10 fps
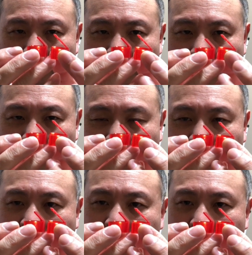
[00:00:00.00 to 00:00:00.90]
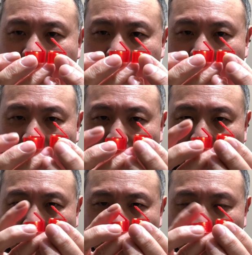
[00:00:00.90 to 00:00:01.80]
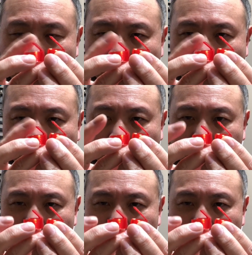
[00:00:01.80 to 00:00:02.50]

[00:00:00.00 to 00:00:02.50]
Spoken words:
by about 5 degrees, and it's a bit shorter.